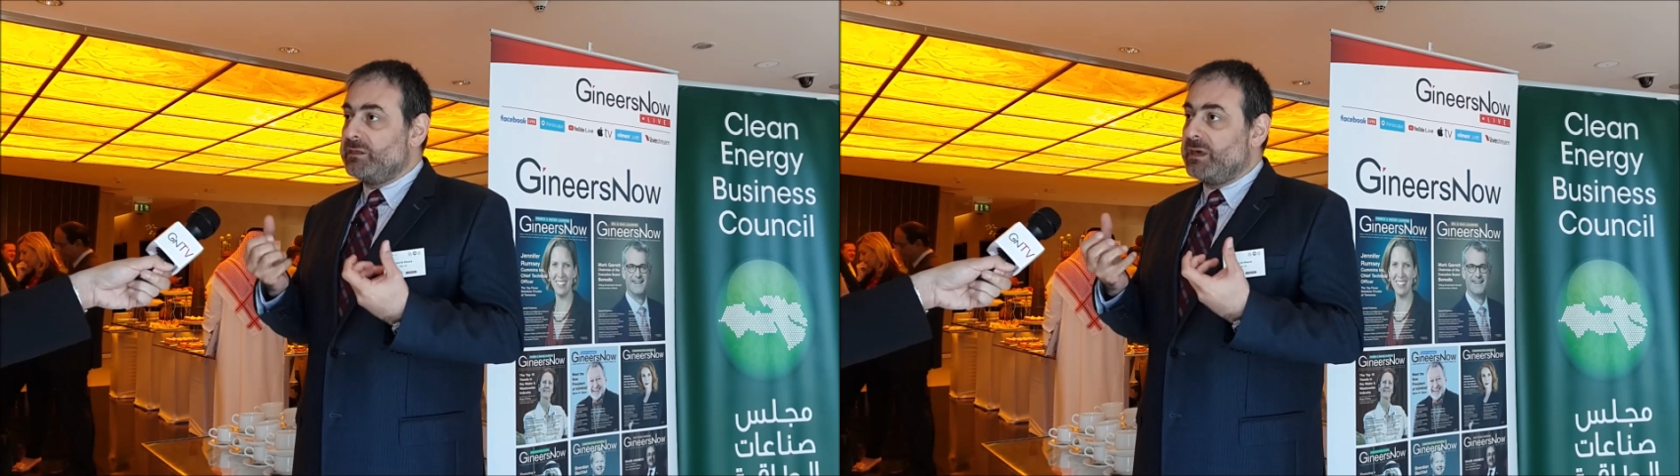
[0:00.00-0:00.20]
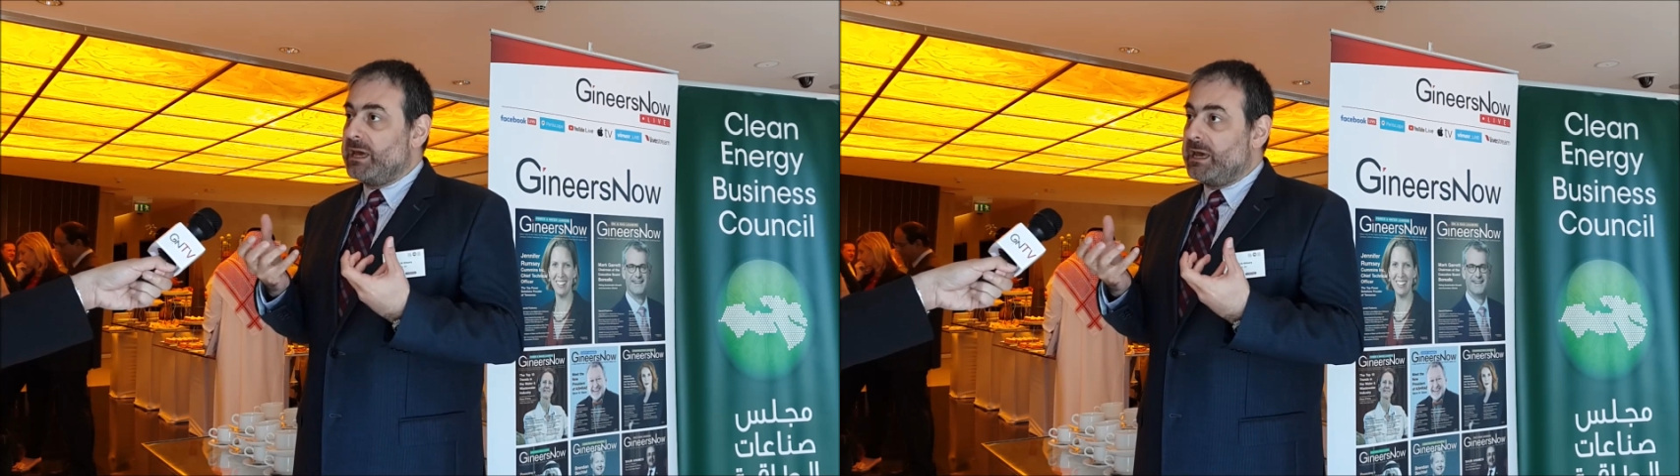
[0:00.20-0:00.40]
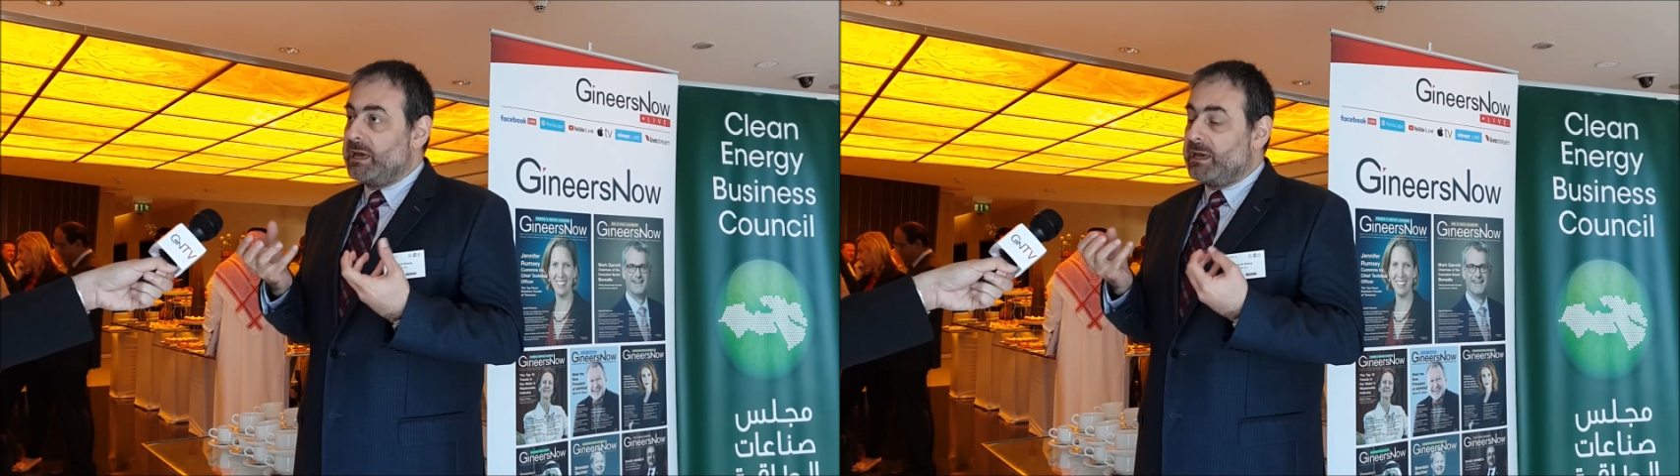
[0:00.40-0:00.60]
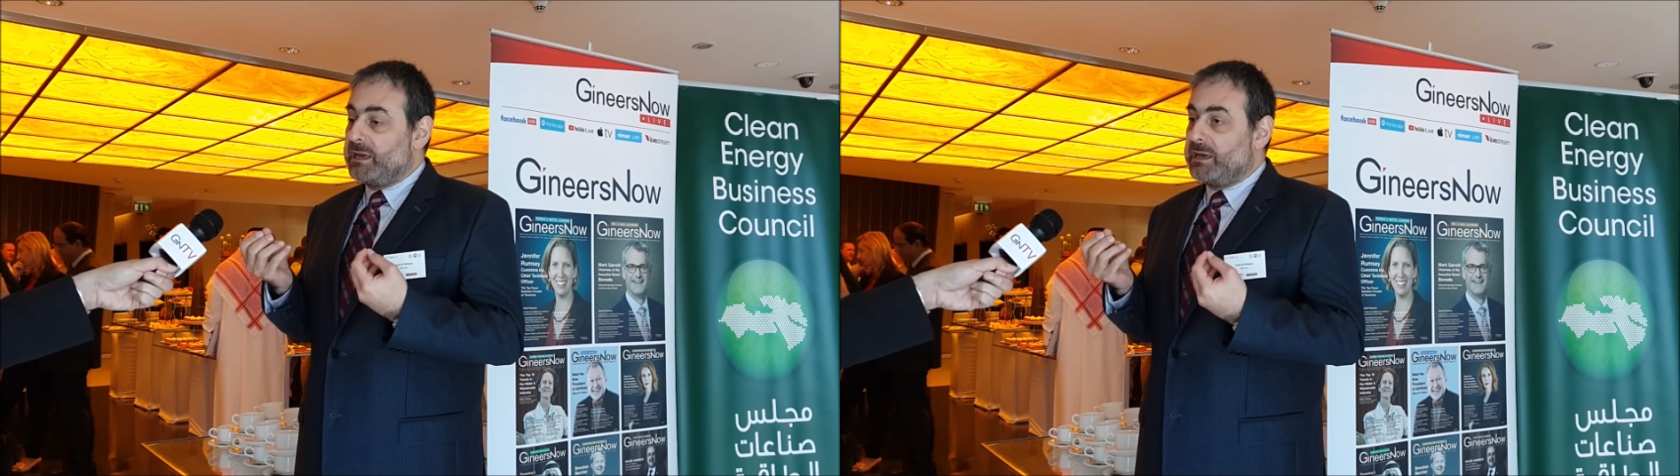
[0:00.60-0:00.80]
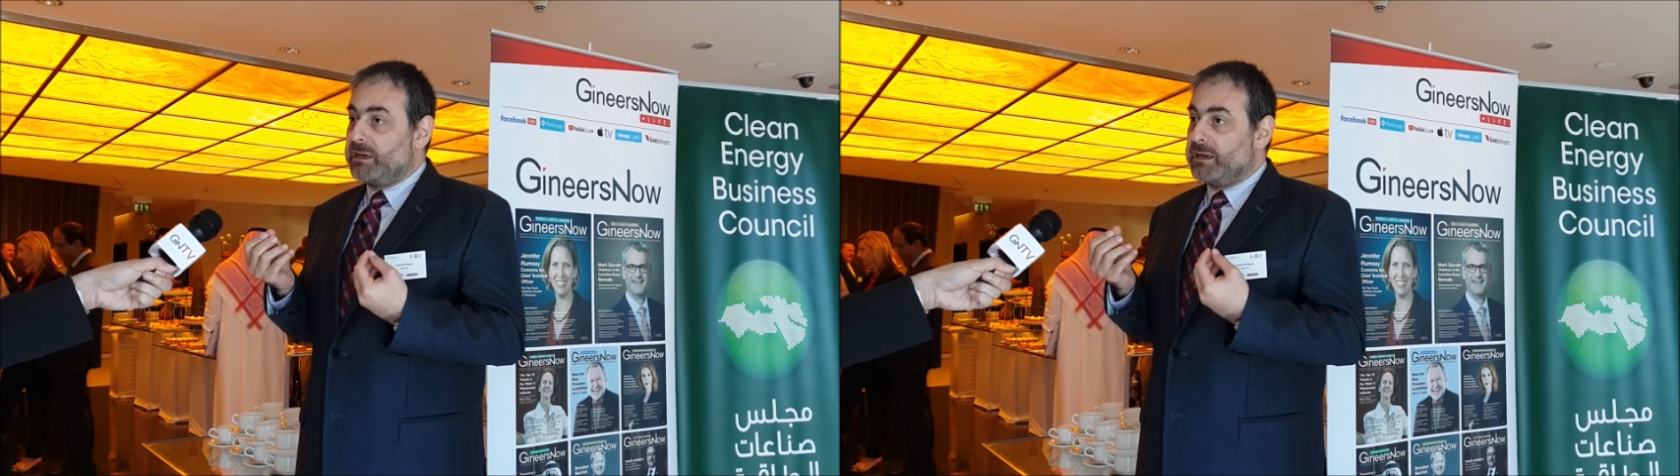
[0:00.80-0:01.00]

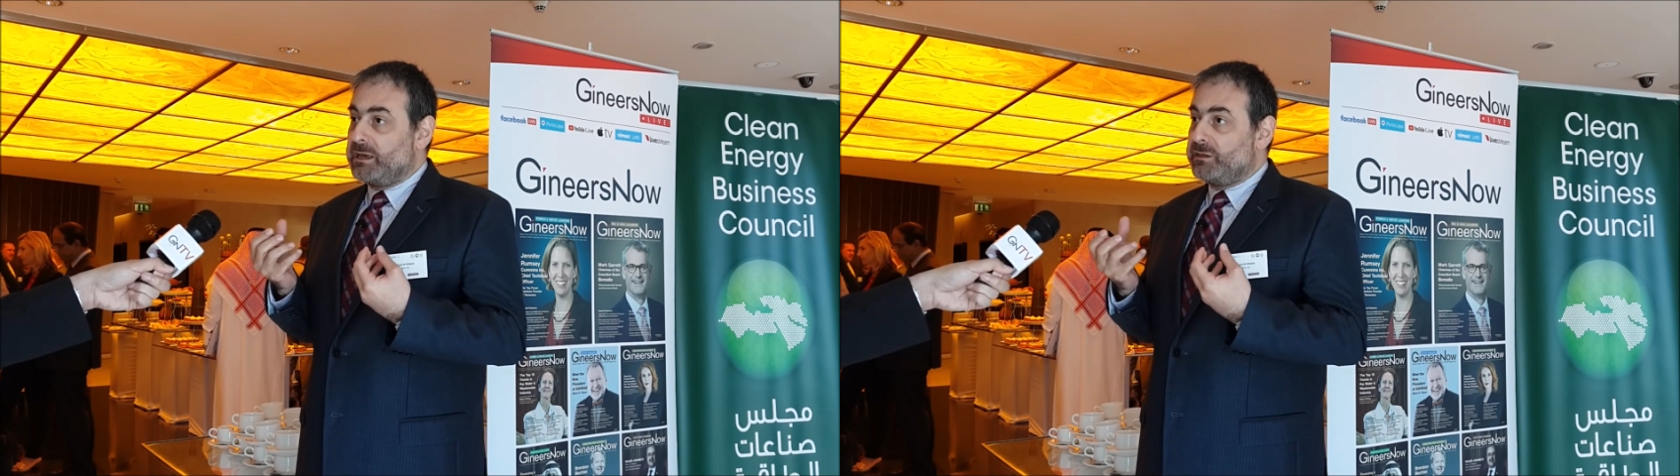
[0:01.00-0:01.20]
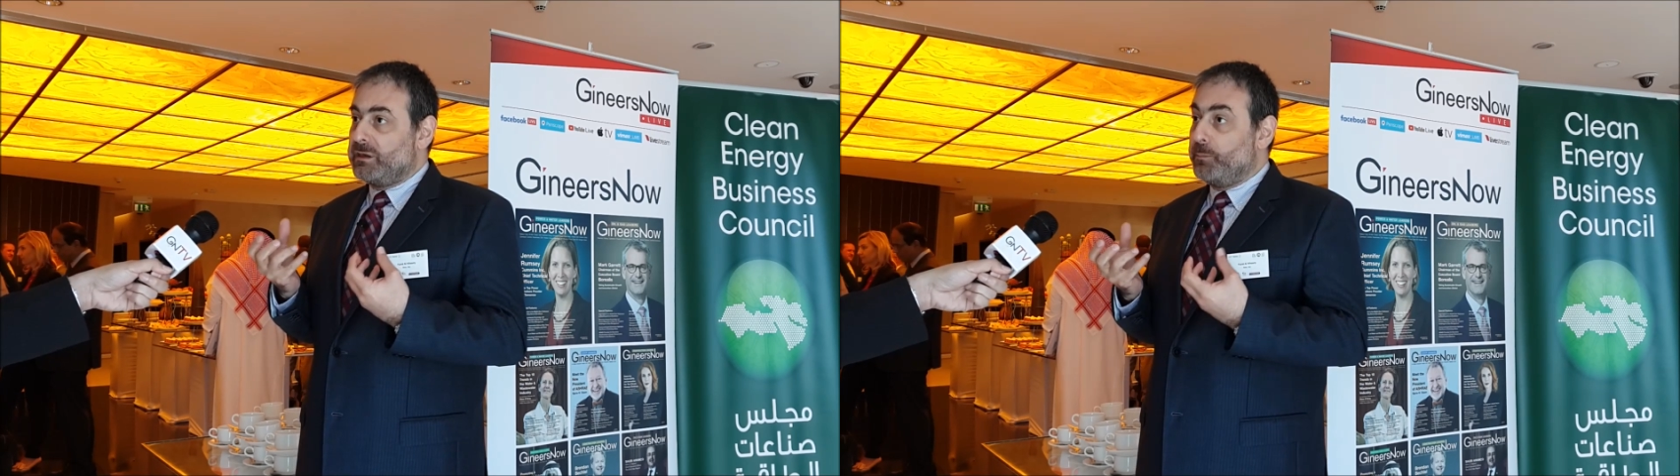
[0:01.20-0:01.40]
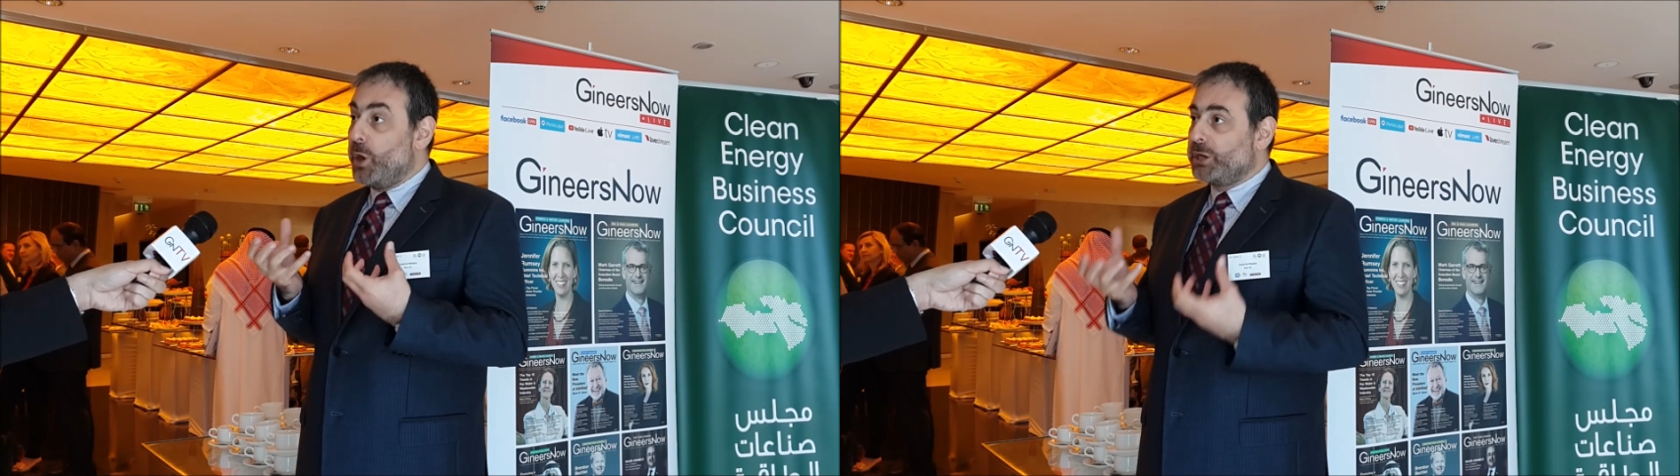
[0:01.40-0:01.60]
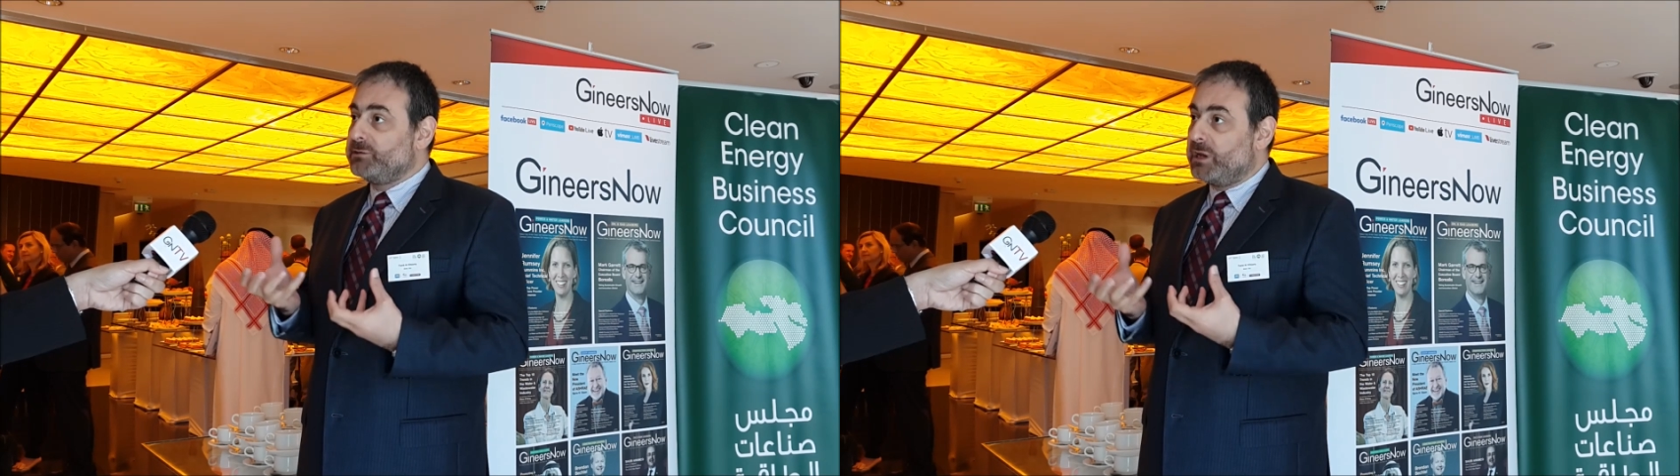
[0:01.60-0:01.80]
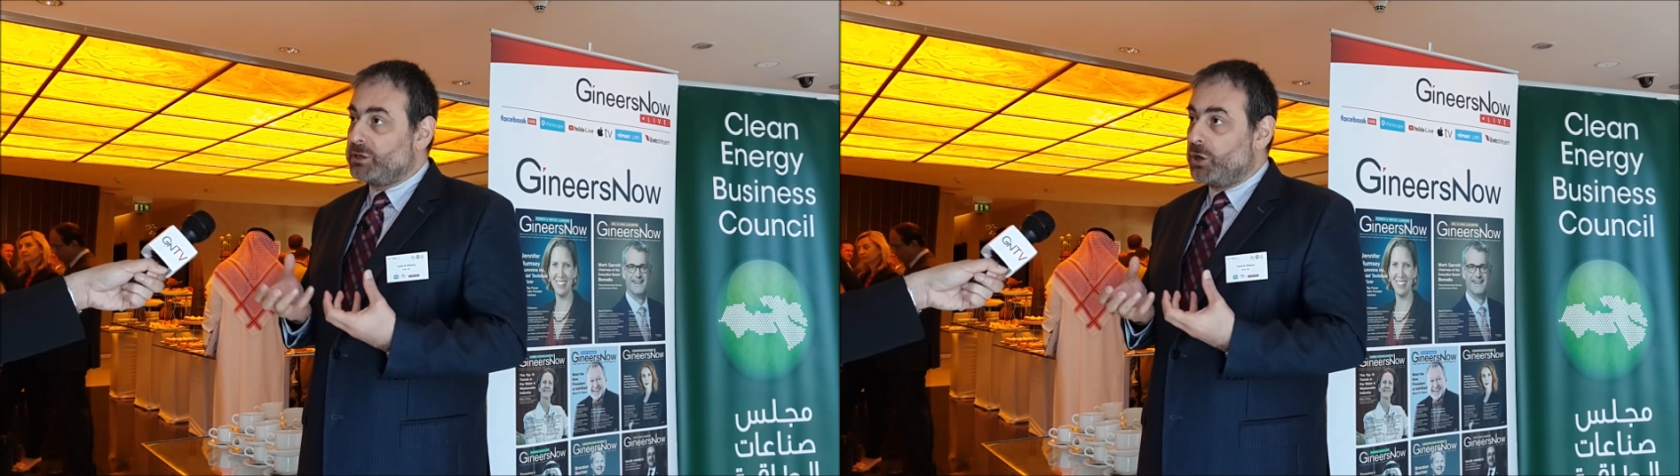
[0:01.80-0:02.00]
the
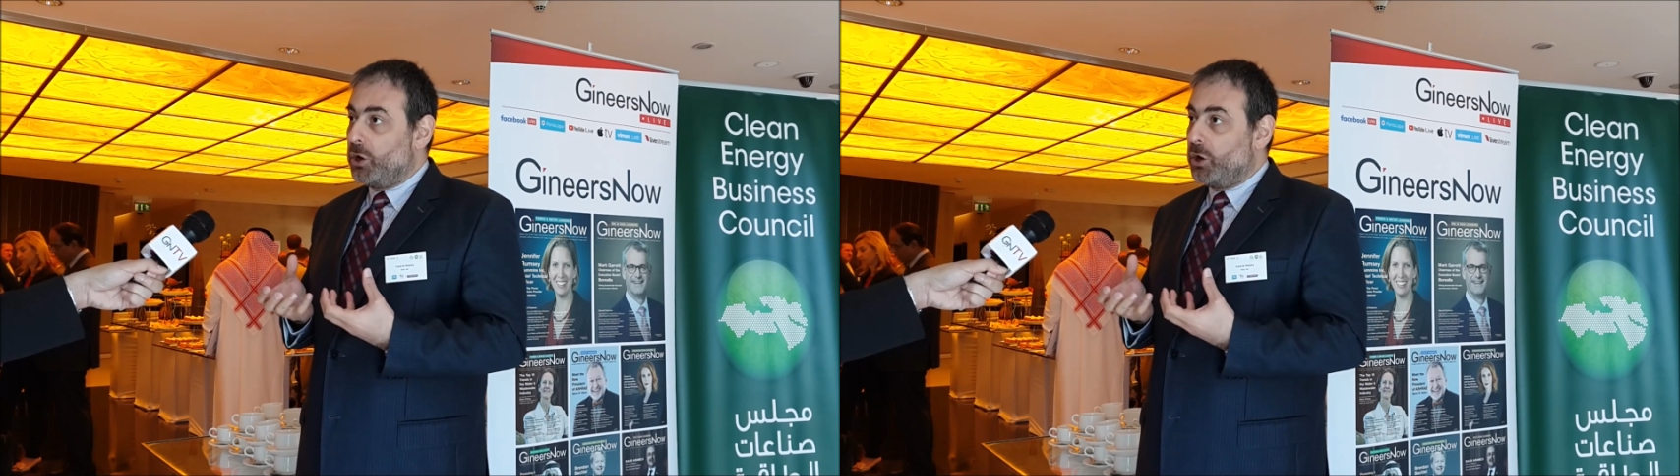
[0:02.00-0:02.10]
burden